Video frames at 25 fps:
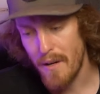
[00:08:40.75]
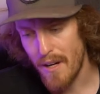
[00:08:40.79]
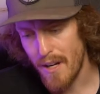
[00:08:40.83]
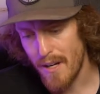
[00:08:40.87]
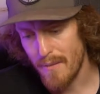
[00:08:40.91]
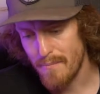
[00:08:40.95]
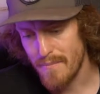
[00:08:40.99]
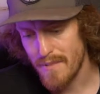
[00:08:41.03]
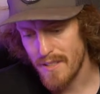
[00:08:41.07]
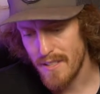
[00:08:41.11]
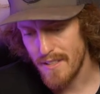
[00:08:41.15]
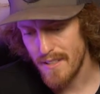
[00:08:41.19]

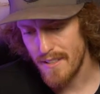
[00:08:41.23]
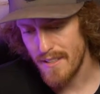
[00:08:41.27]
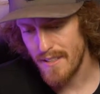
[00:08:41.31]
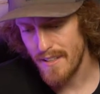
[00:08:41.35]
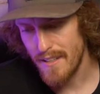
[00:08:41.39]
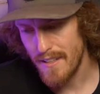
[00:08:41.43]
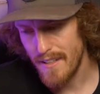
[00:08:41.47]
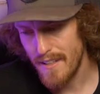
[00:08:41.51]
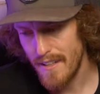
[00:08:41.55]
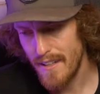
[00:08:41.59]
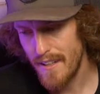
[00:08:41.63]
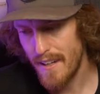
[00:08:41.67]
bummed.
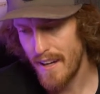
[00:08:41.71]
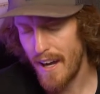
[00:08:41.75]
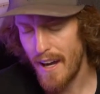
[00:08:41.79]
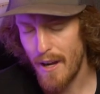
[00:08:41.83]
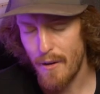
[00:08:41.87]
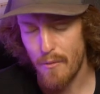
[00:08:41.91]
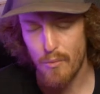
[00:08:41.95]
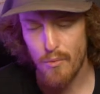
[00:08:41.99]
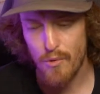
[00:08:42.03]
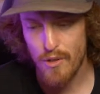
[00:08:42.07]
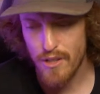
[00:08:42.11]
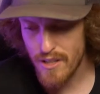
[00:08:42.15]
I
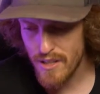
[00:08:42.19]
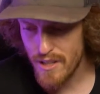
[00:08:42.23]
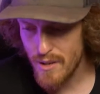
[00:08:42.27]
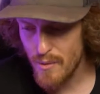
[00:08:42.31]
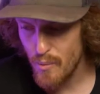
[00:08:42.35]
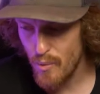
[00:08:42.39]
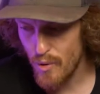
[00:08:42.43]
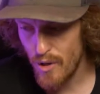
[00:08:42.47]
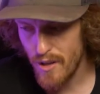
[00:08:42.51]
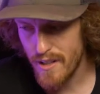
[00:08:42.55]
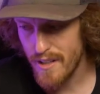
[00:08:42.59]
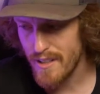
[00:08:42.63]
really
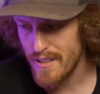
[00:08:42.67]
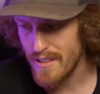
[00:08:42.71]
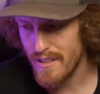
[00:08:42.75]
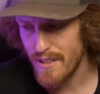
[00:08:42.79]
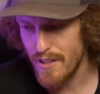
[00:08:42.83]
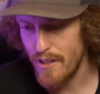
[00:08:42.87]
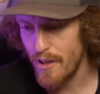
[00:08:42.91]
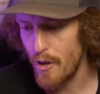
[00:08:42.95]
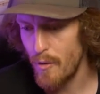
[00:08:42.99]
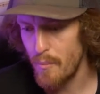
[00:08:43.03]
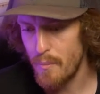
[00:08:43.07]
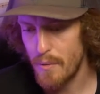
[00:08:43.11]
wanted the
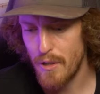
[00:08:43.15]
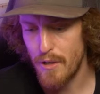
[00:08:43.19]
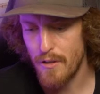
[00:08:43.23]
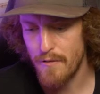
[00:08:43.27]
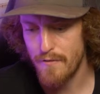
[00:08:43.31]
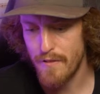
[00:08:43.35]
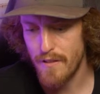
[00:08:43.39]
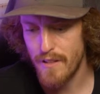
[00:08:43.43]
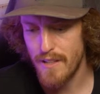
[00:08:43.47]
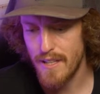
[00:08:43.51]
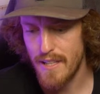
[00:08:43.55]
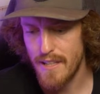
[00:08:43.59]
GoPro
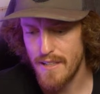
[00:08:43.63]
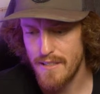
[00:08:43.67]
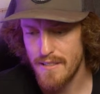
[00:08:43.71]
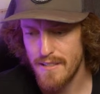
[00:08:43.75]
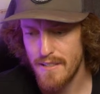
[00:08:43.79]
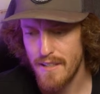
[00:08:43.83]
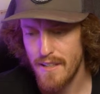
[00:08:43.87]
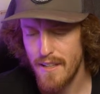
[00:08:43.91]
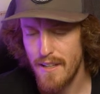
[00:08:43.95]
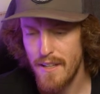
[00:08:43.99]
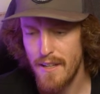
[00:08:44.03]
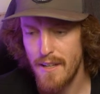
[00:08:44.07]
for
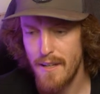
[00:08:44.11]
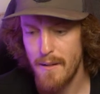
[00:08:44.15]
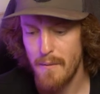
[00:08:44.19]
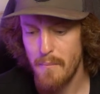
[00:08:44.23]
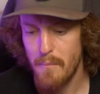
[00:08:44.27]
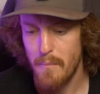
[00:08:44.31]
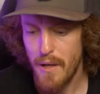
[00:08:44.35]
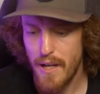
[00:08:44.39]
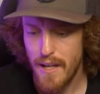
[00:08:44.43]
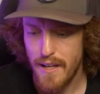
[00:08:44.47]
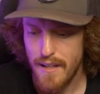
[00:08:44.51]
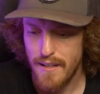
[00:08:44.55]
this,
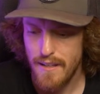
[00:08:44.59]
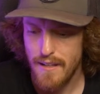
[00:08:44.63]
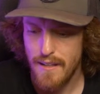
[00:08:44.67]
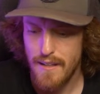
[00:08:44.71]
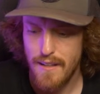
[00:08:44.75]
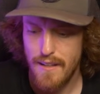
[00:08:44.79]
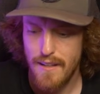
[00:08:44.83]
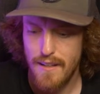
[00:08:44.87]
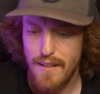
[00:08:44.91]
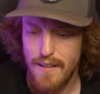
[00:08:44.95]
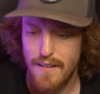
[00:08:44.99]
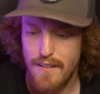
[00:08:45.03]
but
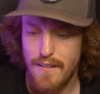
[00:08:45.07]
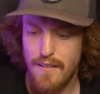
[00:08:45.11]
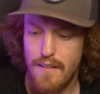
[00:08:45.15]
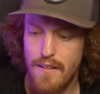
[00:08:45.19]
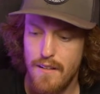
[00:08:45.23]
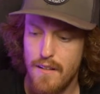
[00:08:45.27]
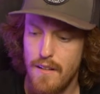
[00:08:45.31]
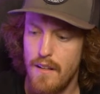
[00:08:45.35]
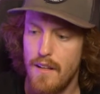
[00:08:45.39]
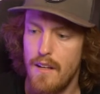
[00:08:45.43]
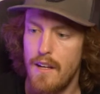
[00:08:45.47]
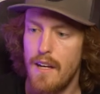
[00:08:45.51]

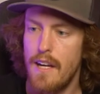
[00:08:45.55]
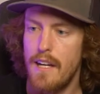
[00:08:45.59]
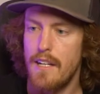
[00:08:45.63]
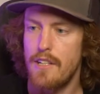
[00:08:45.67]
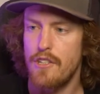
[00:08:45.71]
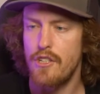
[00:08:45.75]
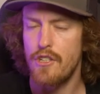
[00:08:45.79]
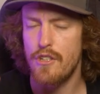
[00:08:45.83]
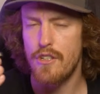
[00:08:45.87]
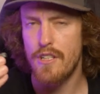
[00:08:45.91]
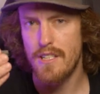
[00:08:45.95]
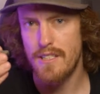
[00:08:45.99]

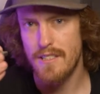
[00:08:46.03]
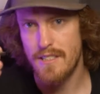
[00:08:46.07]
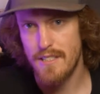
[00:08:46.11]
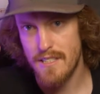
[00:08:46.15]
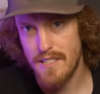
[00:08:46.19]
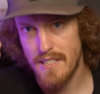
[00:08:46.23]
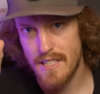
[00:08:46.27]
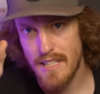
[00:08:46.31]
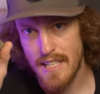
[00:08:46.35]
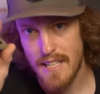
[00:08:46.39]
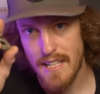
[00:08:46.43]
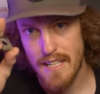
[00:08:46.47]
as you can
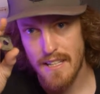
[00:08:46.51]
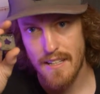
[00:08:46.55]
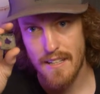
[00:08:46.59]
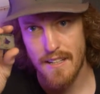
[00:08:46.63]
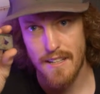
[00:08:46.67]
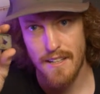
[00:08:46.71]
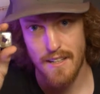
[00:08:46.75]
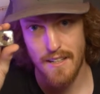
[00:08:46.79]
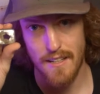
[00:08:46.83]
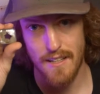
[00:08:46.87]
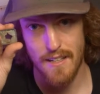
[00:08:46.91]
see,